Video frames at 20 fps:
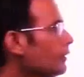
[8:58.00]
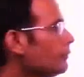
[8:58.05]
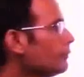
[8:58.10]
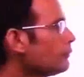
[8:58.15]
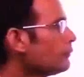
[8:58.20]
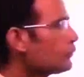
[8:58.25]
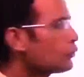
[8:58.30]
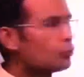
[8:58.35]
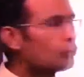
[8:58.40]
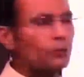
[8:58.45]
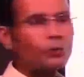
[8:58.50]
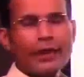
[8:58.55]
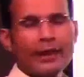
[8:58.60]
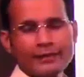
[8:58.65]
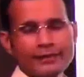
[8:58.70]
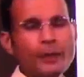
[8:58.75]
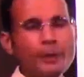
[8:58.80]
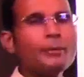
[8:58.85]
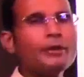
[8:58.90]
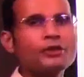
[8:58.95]
so as
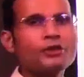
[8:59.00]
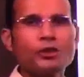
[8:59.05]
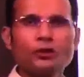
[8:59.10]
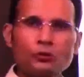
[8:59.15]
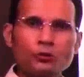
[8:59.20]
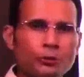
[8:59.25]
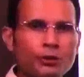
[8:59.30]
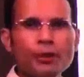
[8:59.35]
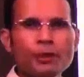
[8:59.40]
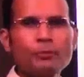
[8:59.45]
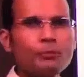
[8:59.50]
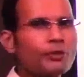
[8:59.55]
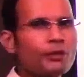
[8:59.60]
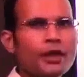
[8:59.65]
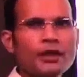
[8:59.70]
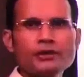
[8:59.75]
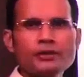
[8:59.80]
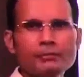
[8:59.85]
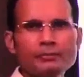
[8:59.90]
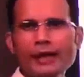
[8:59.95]
I mentioned, sodium,
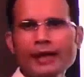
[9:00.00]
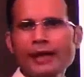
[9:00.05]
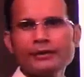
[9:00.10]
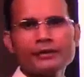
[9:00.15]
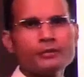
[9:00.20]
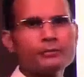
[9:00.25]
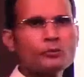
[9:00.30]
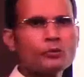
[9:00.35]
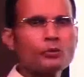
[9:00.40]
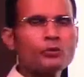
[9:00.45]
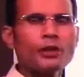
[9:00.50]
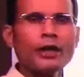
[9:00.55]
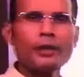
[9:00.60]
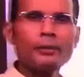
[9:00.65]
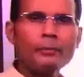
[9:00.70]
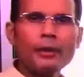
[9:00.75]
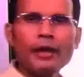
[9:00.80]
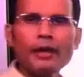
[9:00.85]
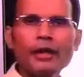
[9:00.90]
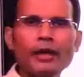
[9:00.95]
potassium, calcium, chloride,
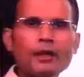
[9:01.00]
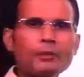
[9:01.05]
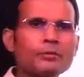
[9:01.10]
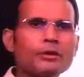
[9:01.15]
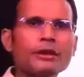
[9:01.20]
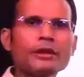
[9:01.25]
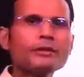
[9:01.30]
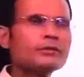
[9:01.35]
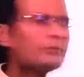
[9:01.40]
bicarbonate,